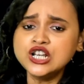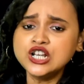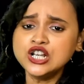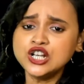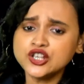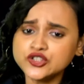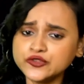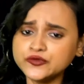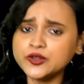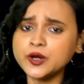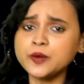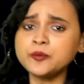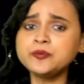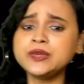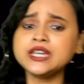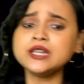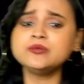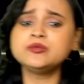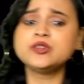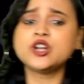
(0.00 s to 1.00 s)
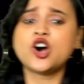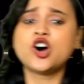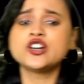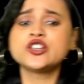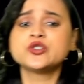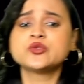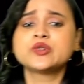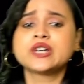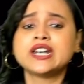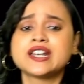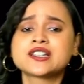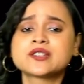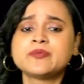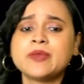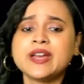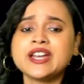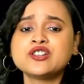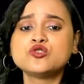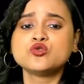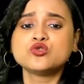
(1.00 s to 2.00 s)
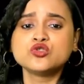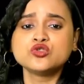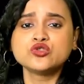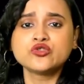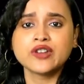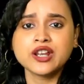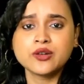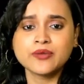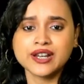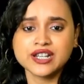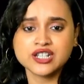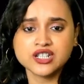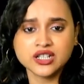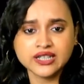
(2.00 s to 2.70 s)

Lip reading: So from P block, you can expect 2 to 3 questions.